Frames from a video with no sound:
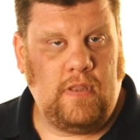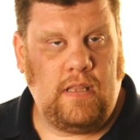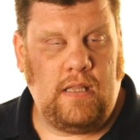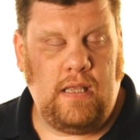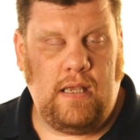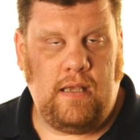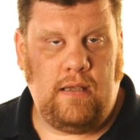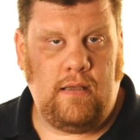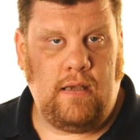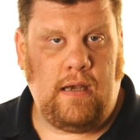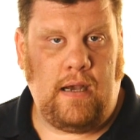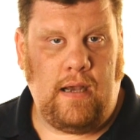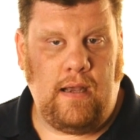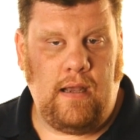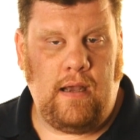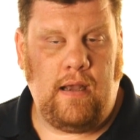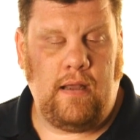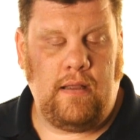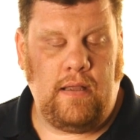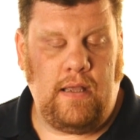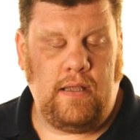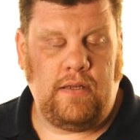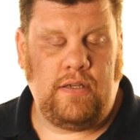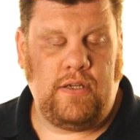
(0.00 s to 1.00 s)
it,
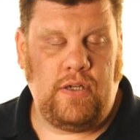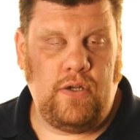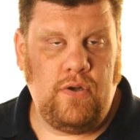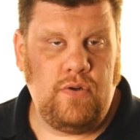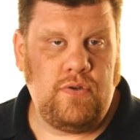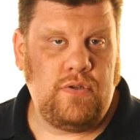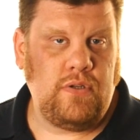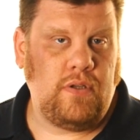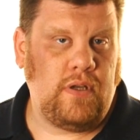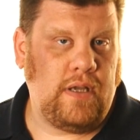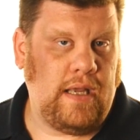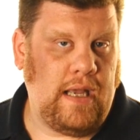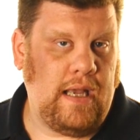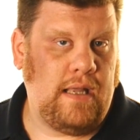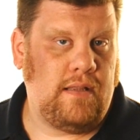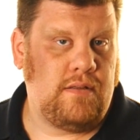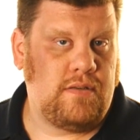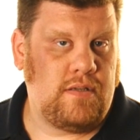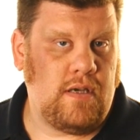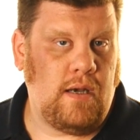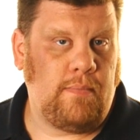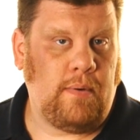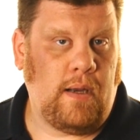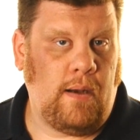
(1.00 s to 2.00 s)
I, it usually
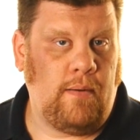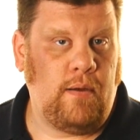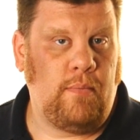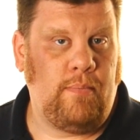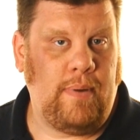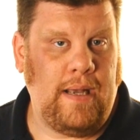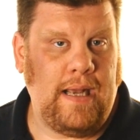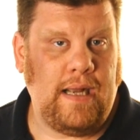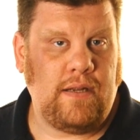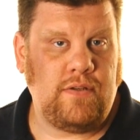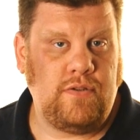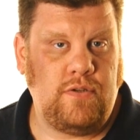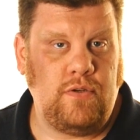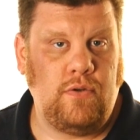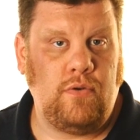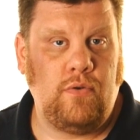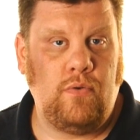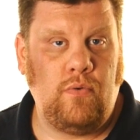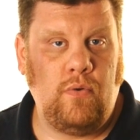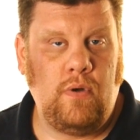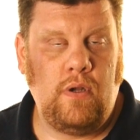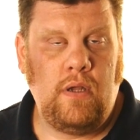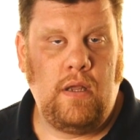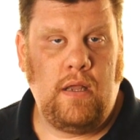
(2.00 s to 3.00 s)
ends up coming back
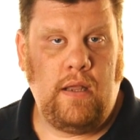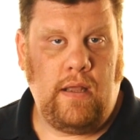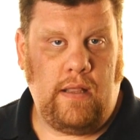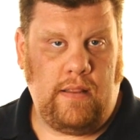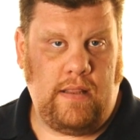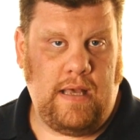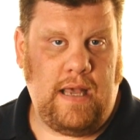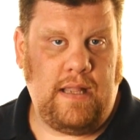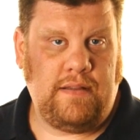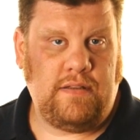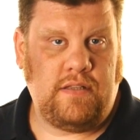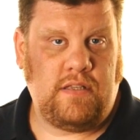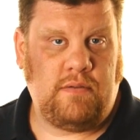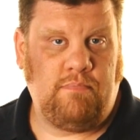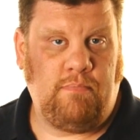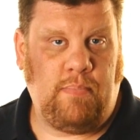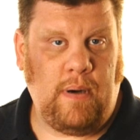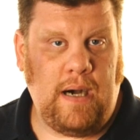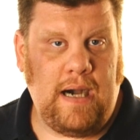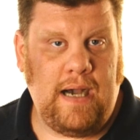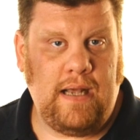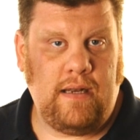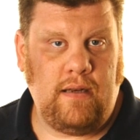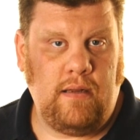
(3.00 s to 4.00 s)
to that
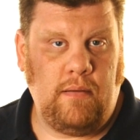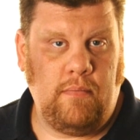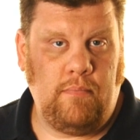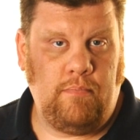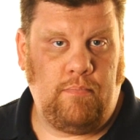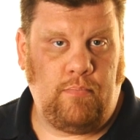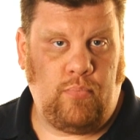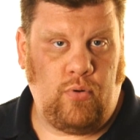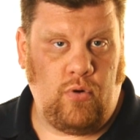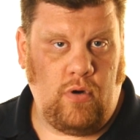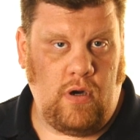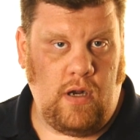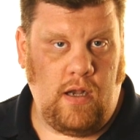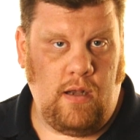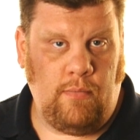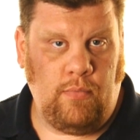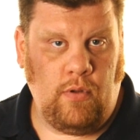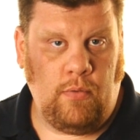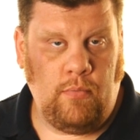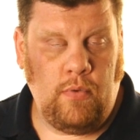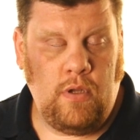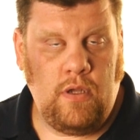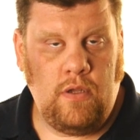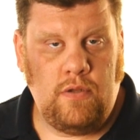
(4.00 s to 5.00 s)
spot
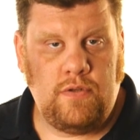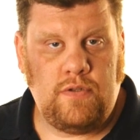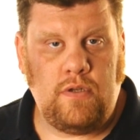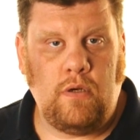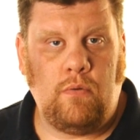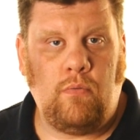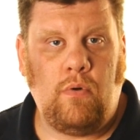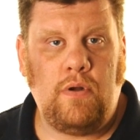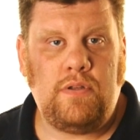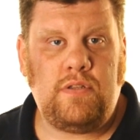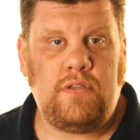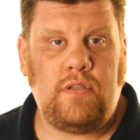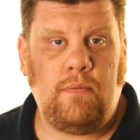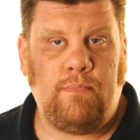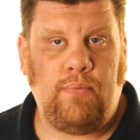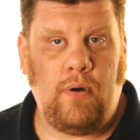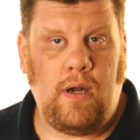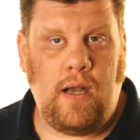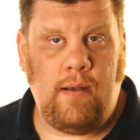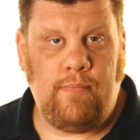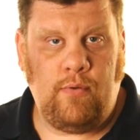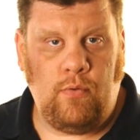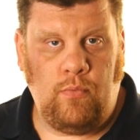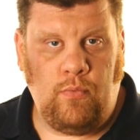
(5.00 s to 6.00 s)
problem. So what's the
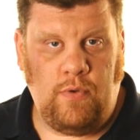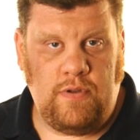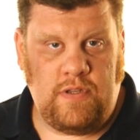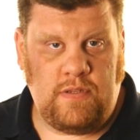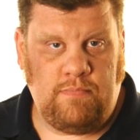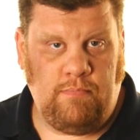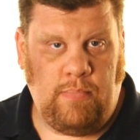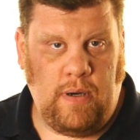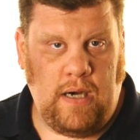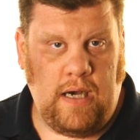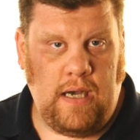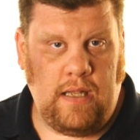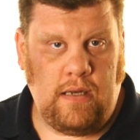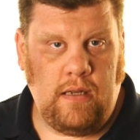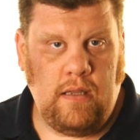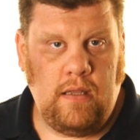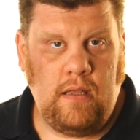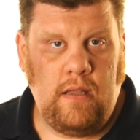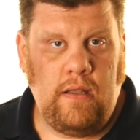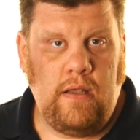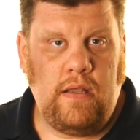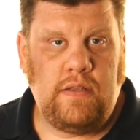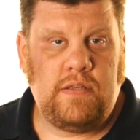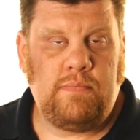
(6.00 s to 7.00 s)
problem with spot?
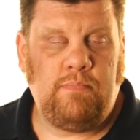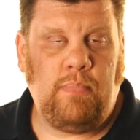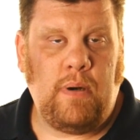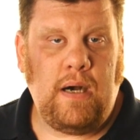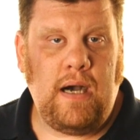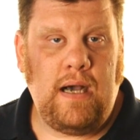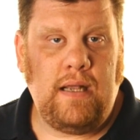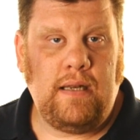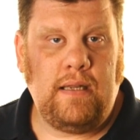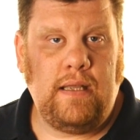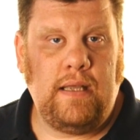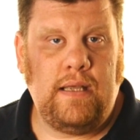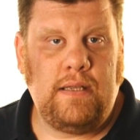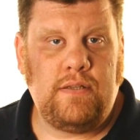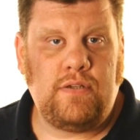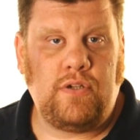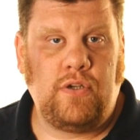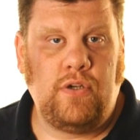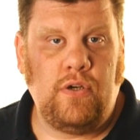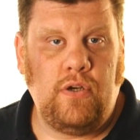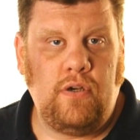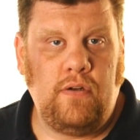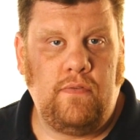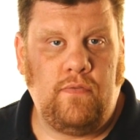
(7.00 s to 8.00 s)
Spot is
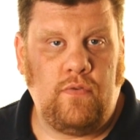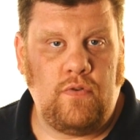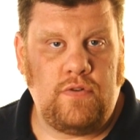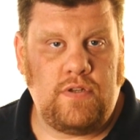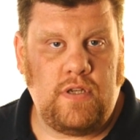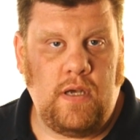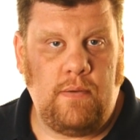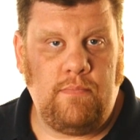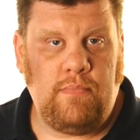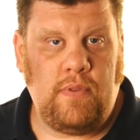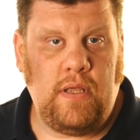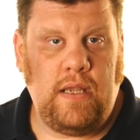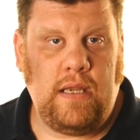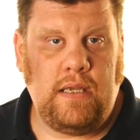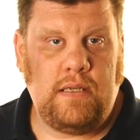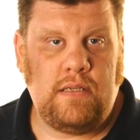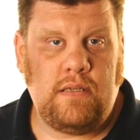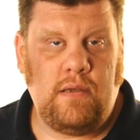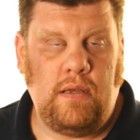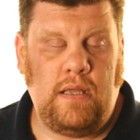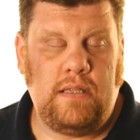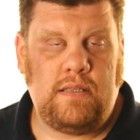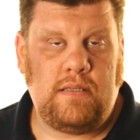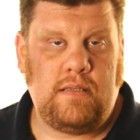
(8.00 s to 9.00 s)
good for some
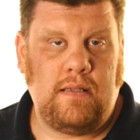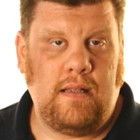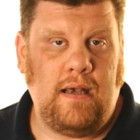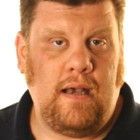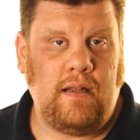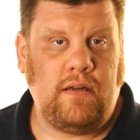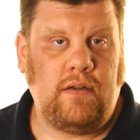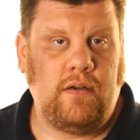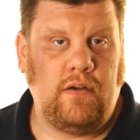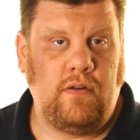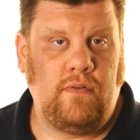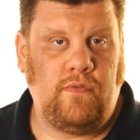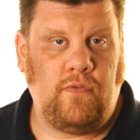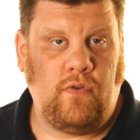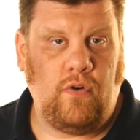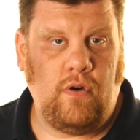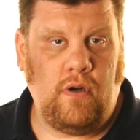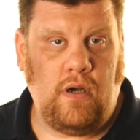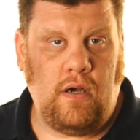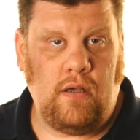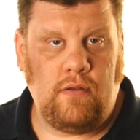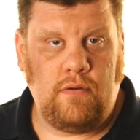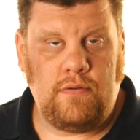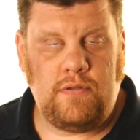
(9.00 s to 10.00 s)
things. It's not good
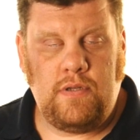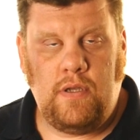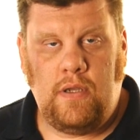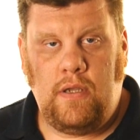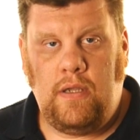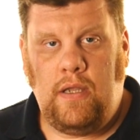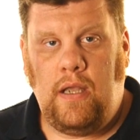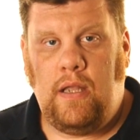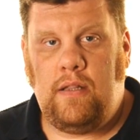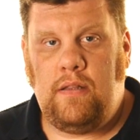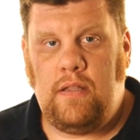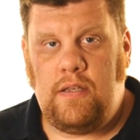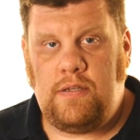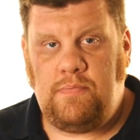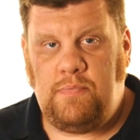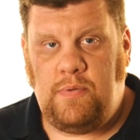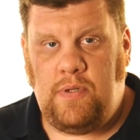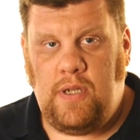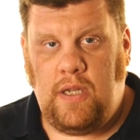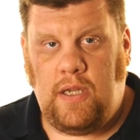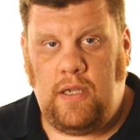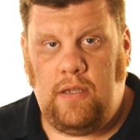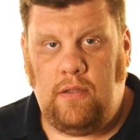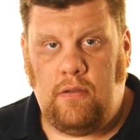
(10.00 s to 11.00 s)
for others. In this
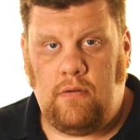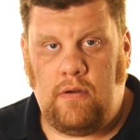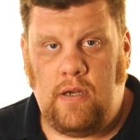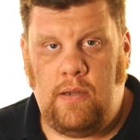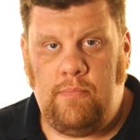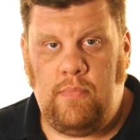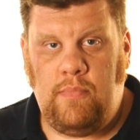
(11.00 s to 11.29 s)
particular